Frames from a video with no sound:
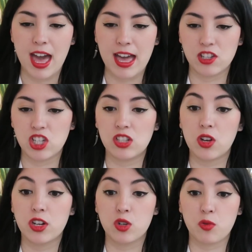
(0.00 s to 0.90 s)
and she's
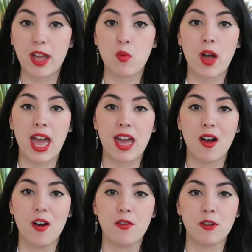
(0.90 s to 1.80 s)
got a great way
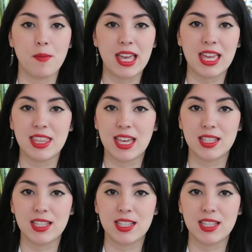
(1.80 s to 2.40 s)
of making the